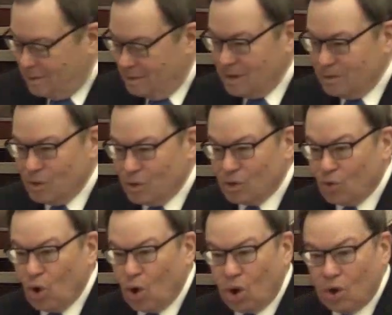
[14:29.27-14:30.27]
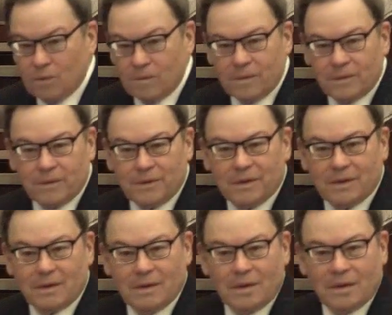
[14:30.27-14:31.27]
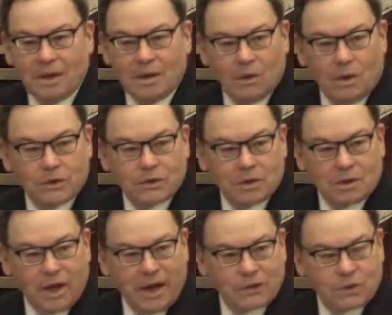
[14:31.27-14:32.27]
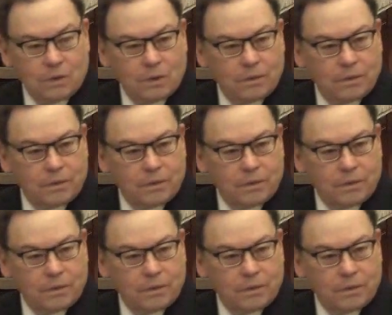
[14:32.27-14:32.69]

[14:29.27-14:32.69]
They built a wall and lost the castle.